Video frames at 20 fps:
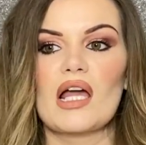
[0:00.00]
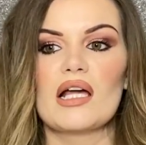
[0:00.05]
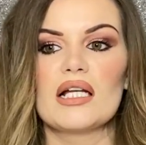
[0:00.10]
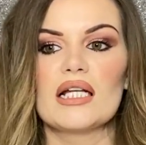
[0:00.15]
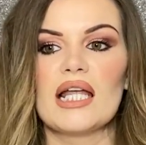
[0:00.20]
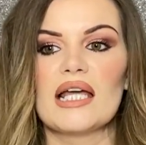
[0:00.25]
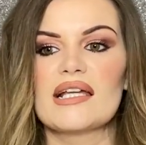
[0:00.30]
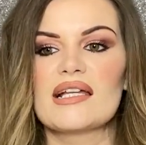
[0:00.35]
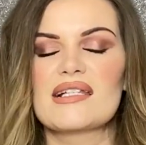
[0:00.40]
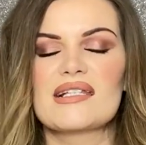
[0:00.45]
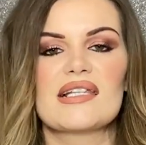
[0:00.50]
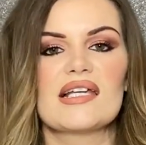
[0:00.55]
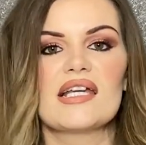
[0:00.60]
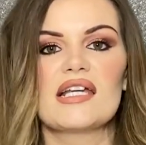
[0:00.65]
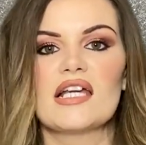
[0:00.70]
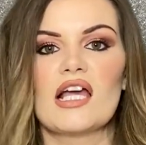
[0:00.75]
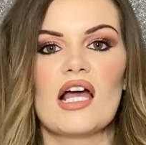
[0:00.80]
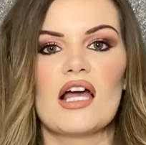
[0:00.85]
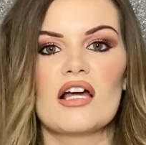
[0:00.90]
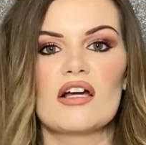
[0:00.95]
like
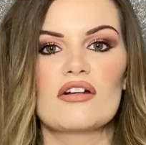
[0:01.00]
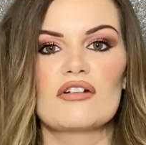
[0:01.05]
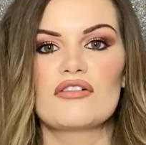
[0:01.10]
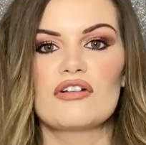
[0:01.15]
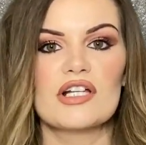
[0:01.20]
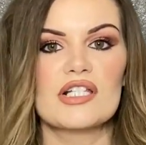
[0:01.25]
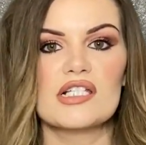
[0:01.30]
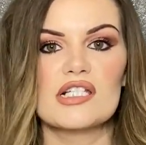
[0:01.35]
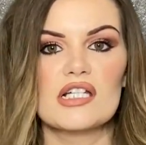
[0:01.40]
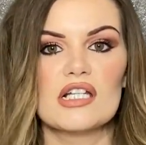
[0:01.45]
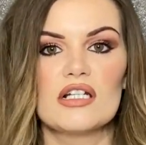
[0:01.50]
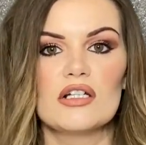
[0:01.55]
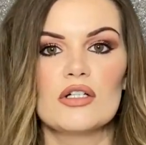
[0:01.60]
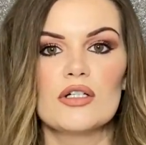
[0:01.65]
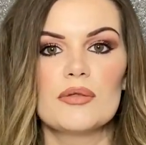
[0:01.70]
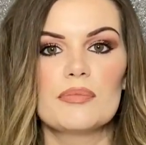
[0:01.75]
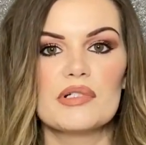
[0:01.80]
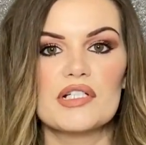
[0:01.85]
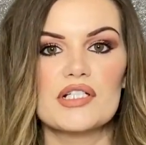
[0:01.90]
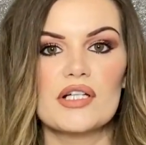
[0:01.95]
say your Christian
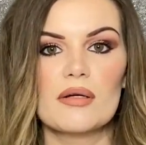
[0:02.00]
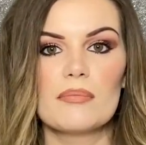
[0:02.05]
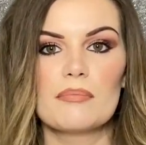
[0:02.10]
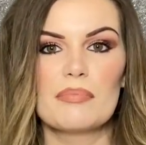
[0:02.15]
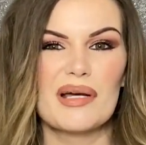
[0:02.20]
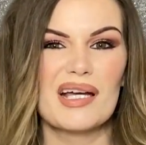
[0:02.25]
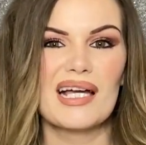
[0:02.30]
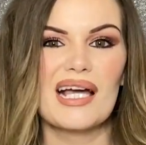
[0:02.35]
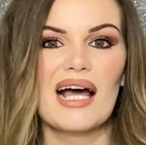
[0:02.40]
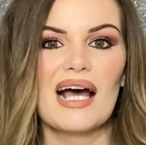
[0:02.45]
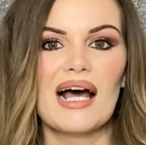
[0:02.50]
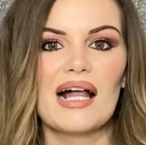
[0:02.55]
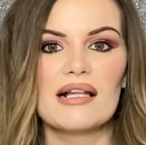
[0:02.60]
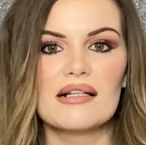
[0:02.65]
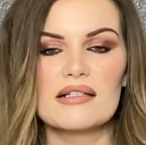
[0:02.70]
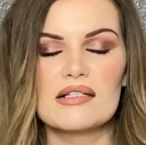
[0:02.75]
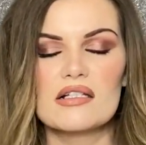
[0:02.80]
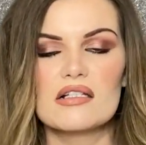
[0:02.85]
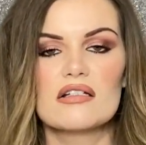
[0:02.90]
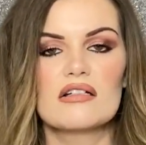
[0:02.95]
Louboutin,
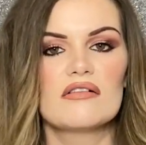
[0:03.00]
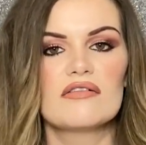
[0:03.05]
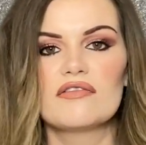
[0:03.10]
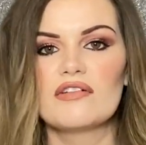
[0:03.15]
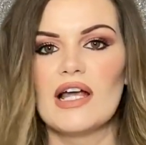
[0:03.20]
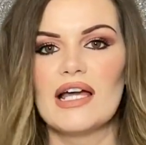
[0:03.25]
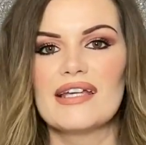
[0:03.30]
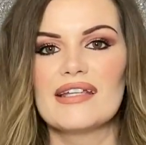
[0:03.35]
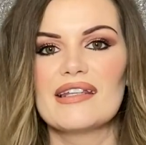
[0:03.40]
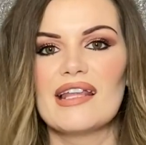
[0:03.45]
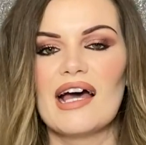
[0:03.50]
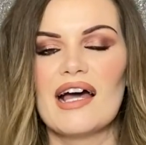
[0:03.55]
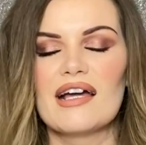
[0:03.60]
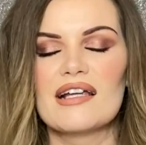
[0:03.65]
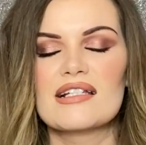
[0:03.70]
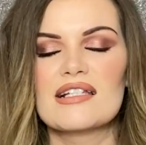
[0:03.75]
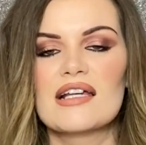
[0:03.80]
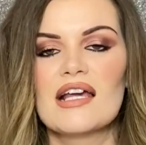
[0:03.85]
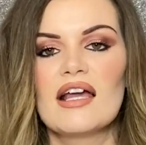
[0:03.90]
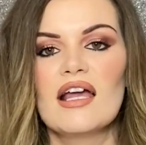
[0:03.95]
Pigalle, stuff like
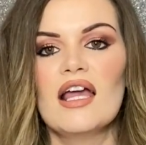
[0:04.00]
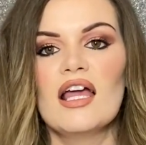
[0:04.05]
that.